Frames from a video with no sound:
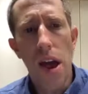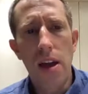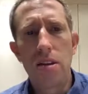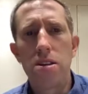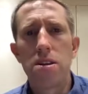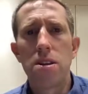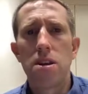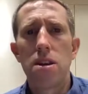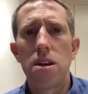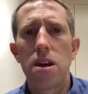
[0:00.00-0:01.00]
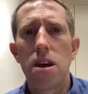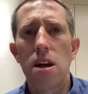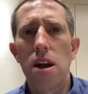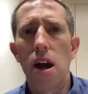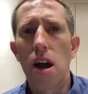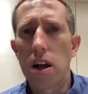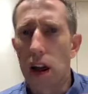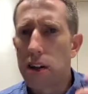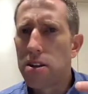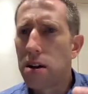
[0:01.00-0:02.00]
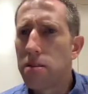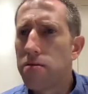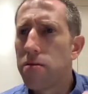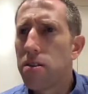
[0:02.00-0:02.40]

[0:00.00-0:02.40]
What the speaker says: and a kind of